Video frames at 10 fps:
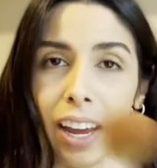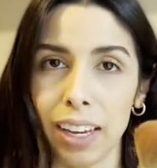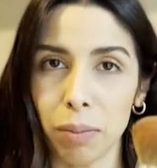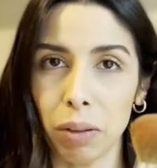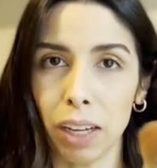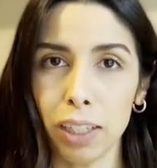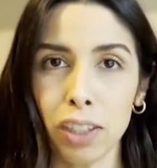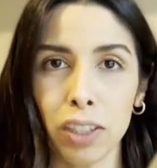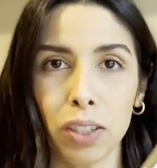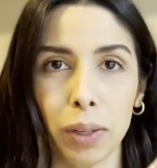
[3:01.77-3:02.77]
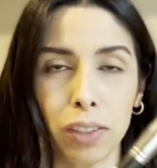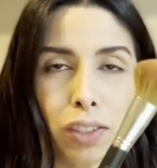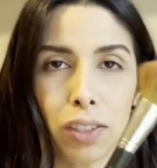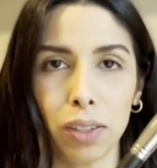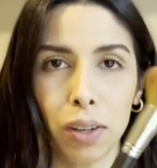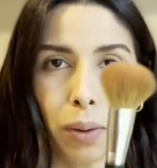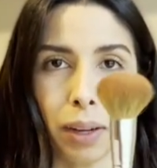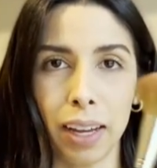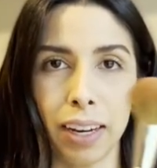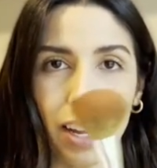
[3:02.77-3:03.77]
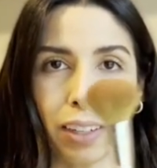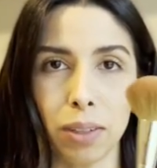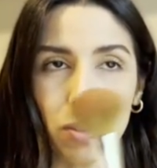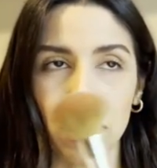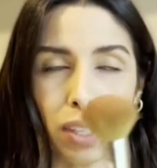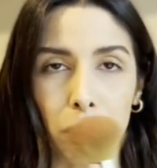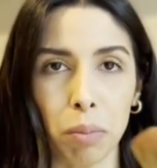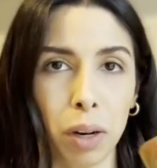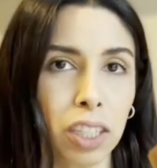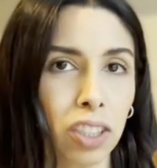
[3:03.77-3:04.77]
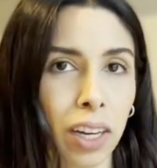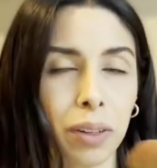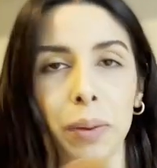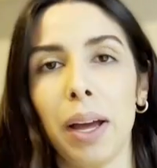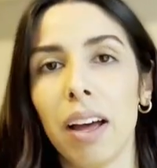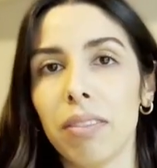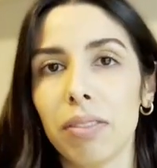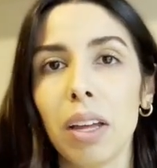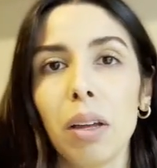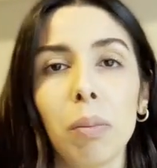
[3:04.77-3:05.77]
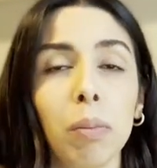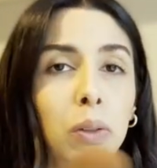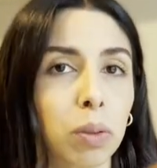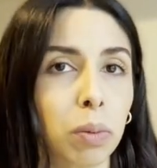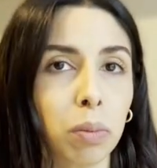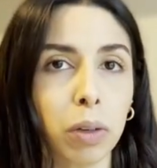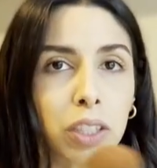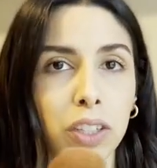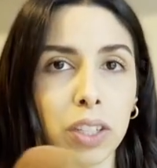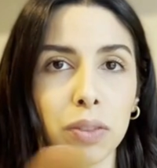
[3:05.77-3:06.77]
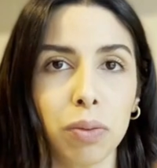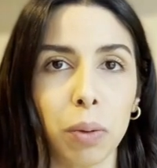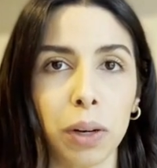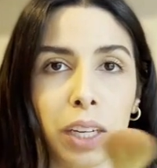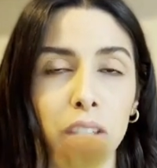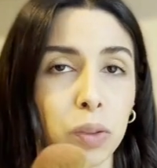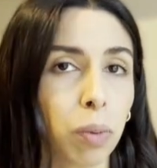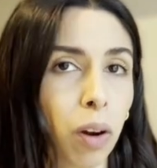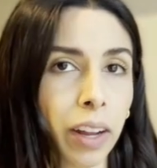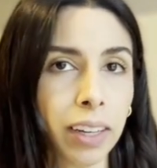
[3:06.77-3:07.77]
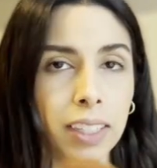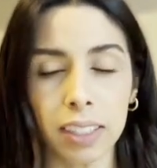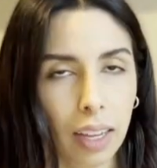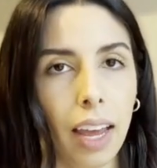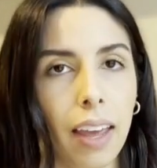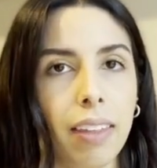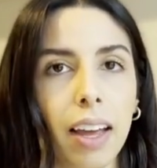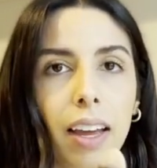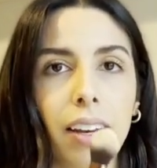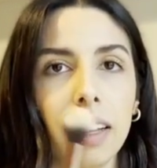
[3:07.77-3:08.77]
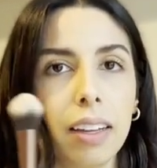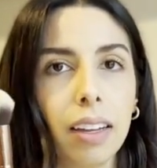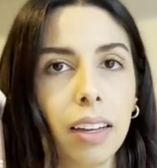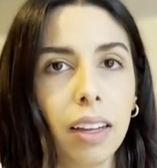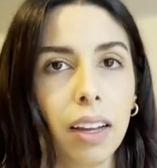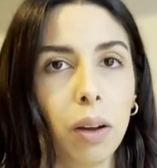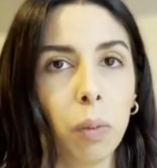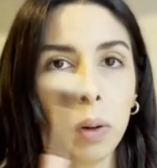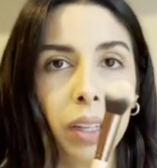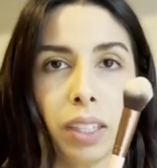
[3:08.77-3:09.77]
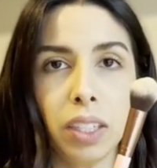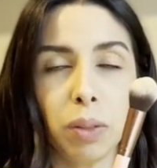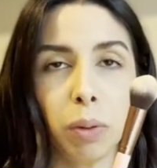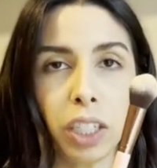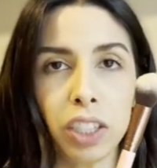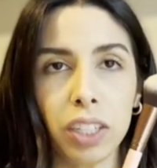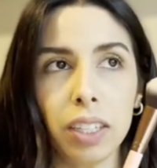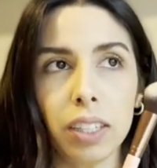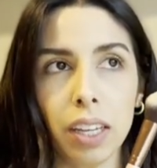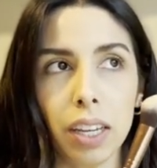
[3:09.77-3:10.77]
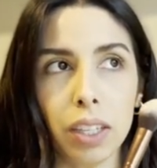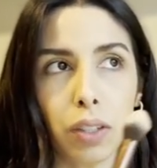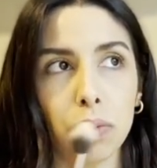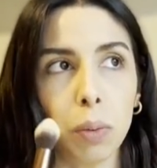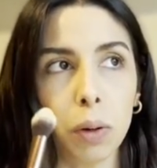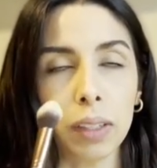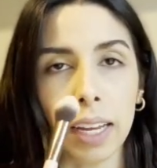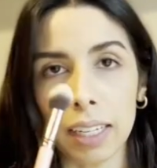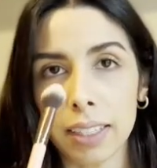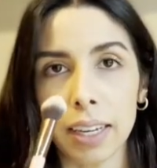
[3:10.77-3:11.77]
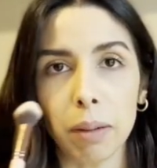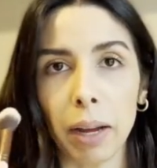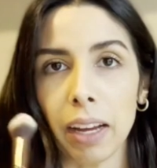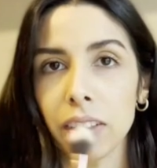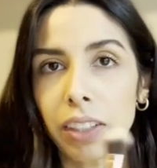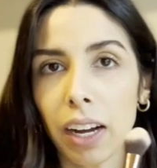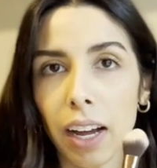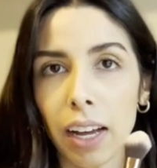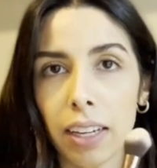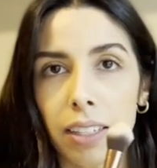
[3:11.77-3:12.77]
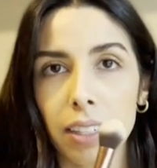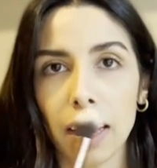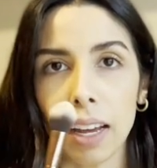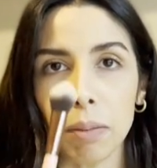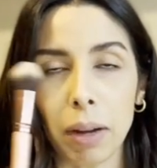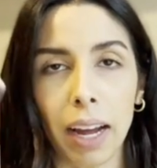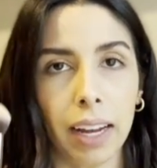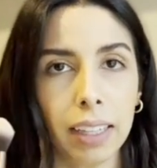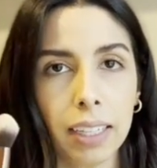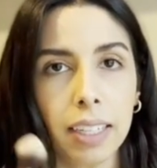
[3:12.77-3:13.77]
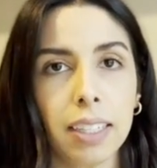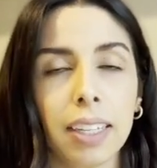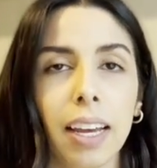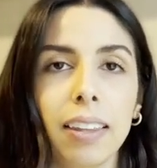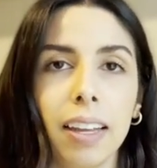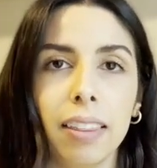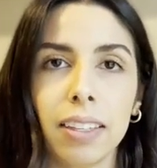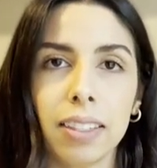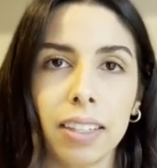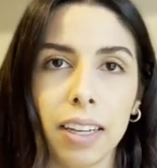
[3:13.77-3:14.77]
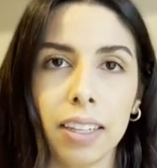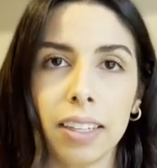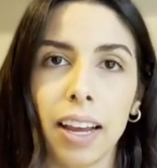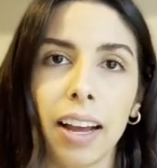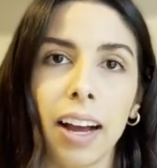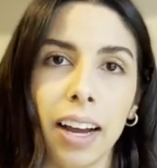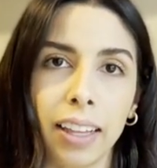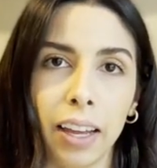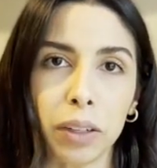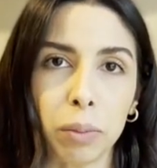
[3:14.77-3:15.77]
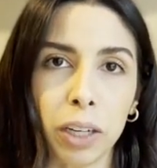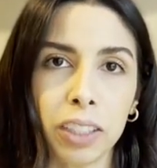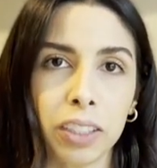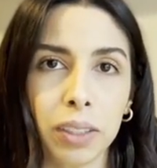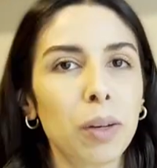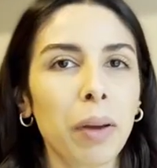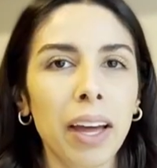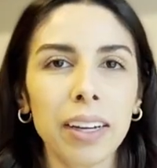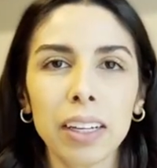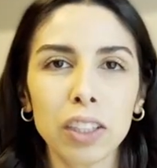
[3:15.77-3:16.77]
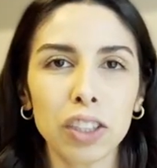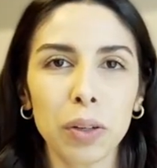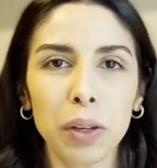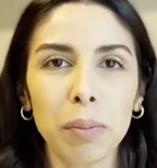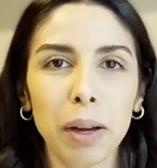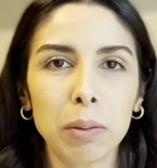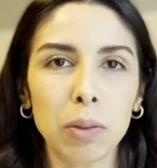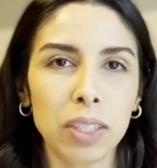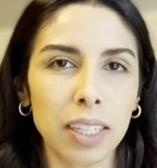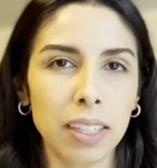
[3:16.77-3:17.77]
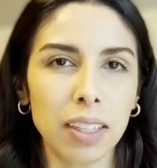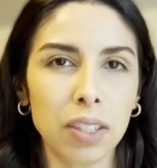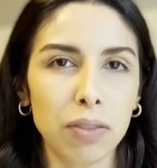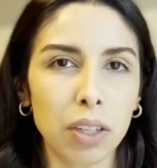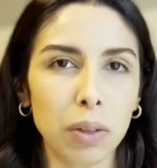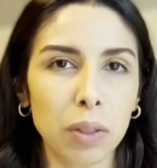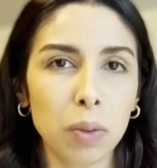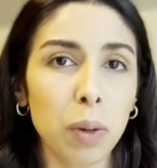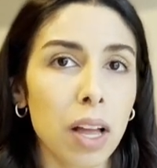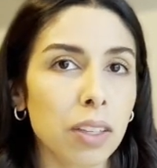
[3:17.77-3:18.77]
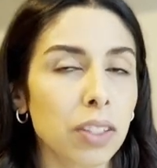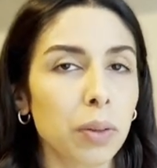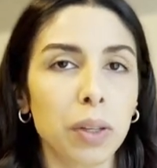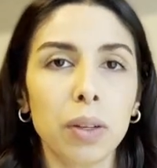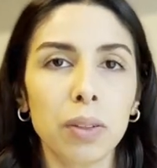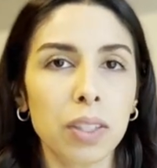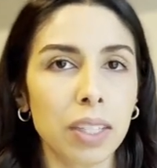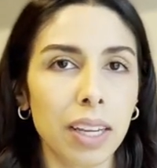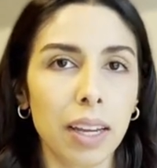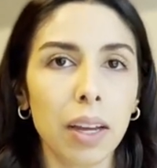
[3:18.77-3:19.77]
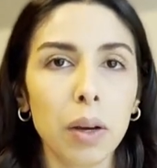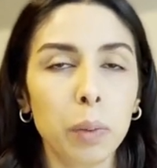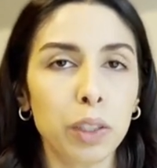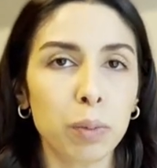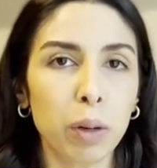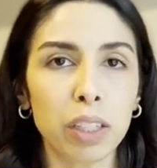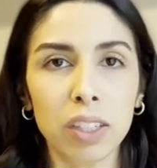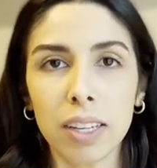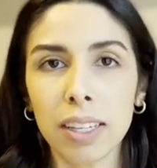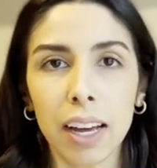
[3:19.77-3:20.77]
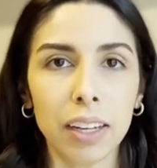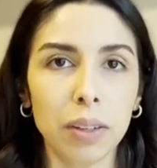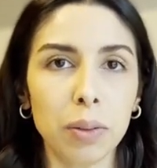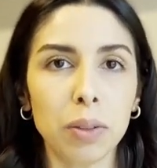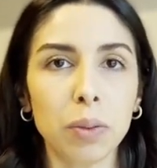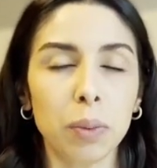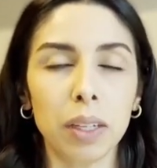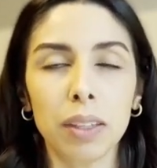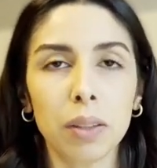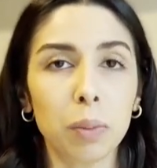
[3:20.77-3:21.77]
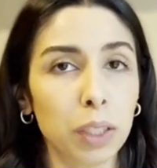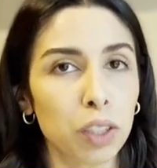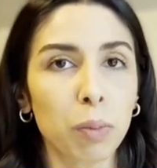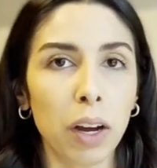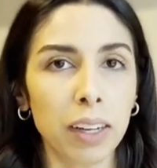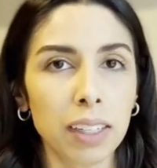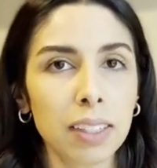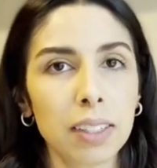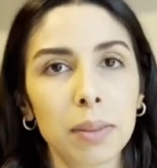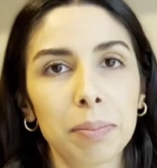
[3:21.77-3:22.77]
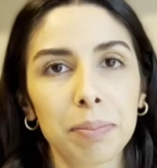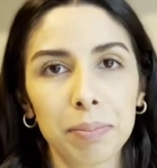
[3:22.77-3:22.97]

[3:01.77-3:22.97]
and blush, so I just go ahead and use the same brush. I don't have multiple brushes for each product. And then one of these brushes is for like setting my under eyes and my eyelids, and then this is a highlighter brush. I'm kind of going to show you my routine in this video as well, so you'll see which brushes I use with which products.